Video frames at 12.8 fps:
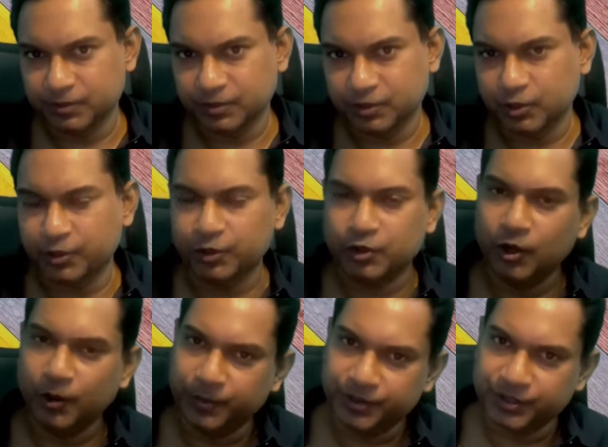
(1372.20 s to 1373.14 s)
or a
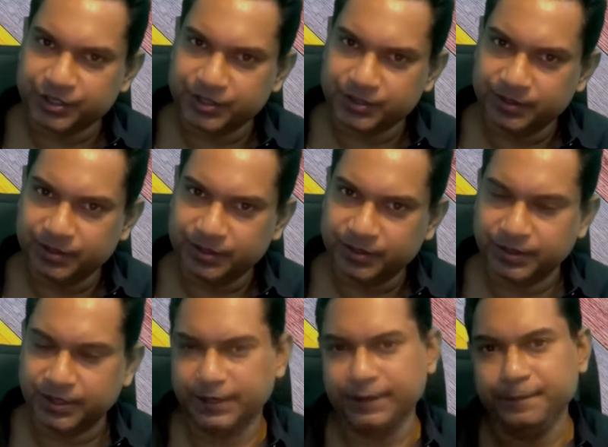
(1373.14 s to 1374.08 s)
corporation,
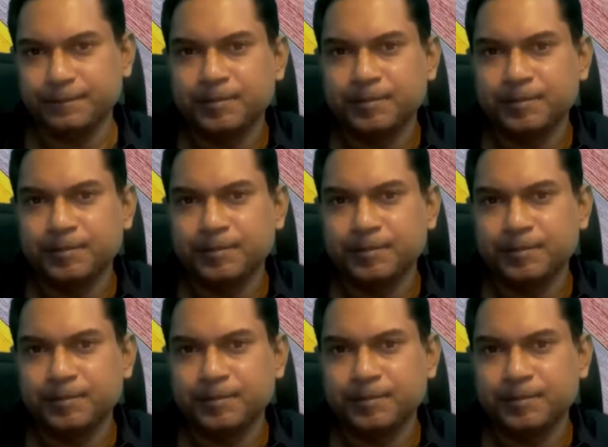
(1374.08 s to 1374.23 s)
okay?